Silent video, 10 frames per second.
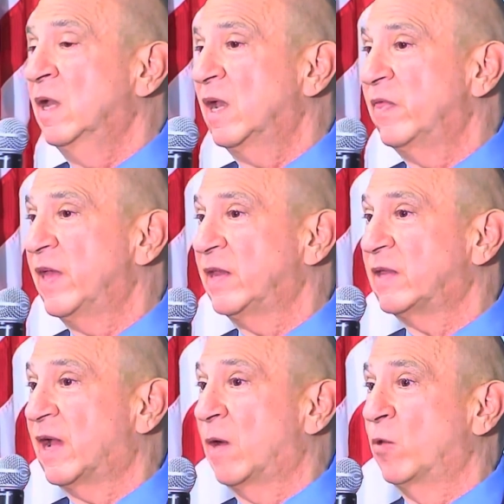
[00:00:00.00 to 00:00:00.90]
and
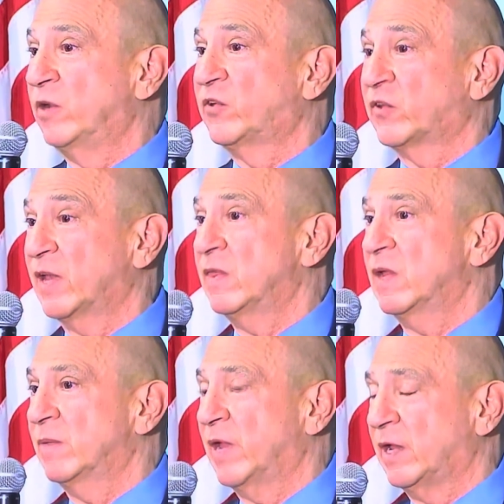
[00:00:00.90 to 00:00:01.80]
that I would send
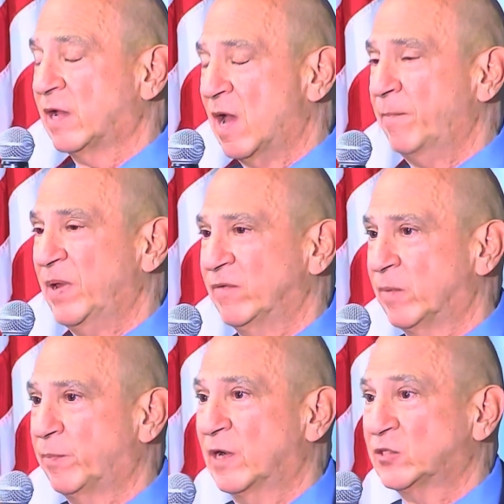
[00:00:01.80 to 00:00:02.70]
them a copy of the
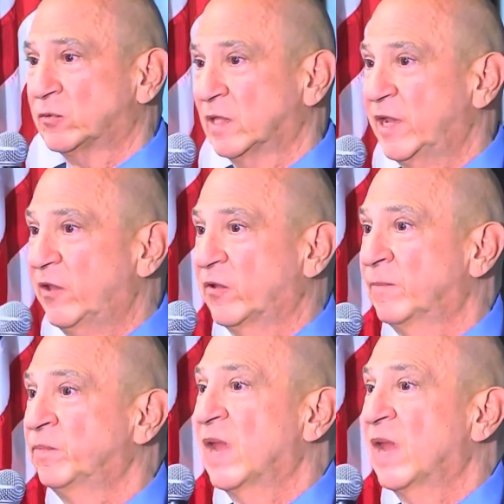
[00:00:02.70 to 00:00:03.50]
press release